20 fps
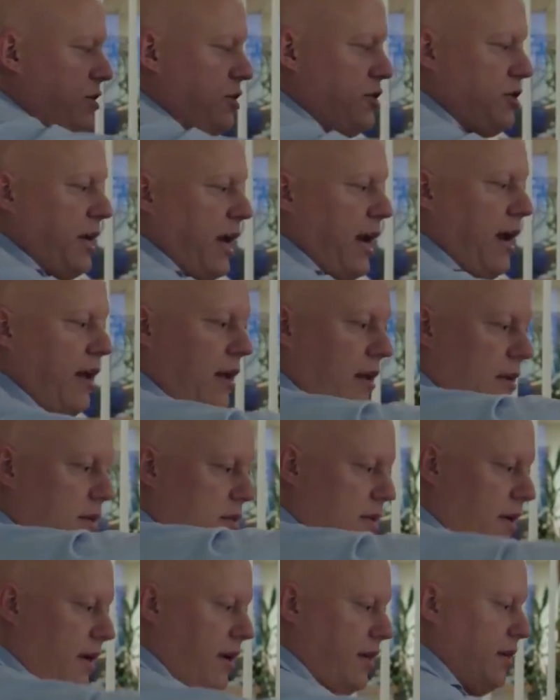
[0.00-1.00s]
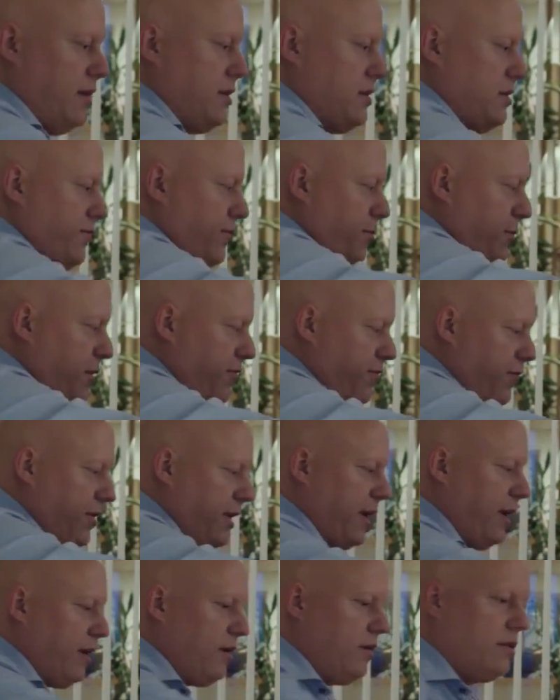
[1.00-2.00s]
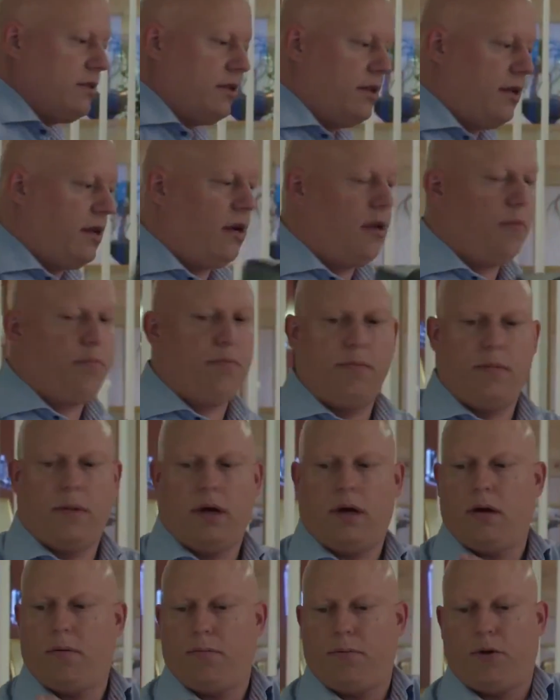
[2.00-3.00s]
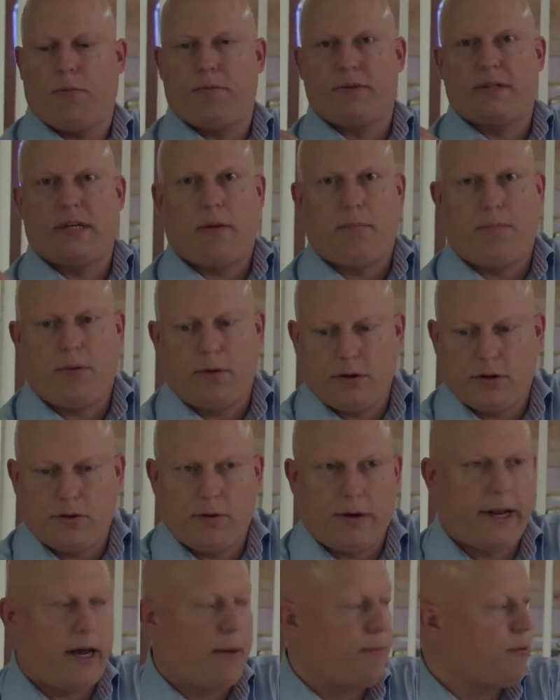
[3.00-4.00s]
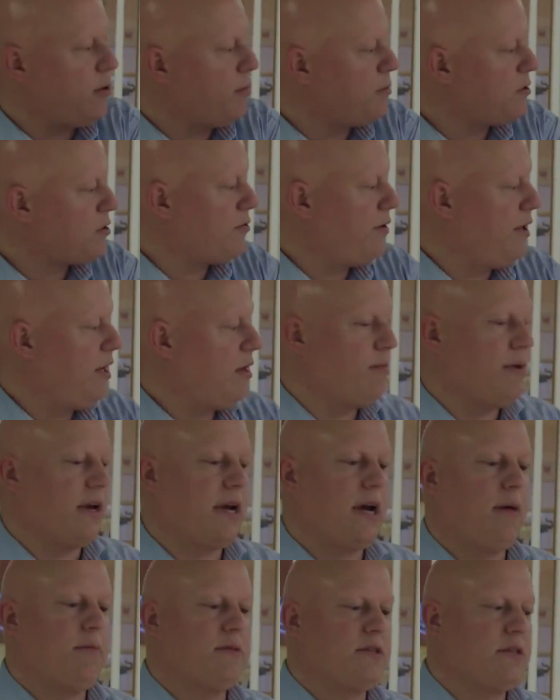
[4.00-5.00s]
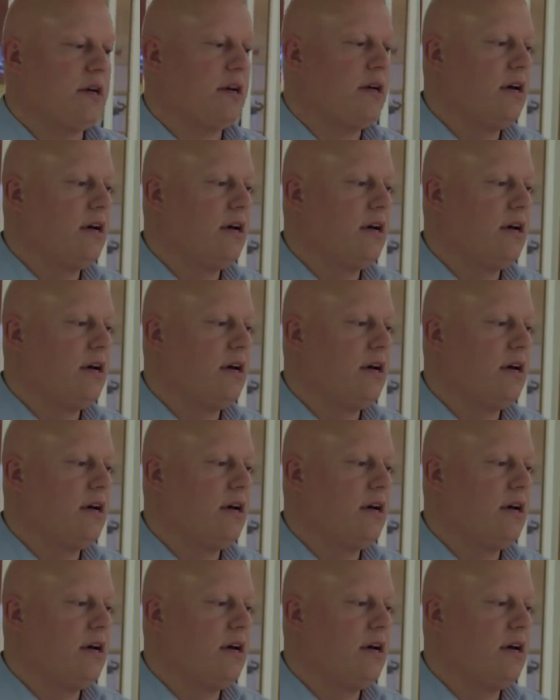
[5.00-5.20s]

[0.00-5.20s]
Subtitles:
scan this like this from different angles, and then it pops up onto a laptop screen and becomes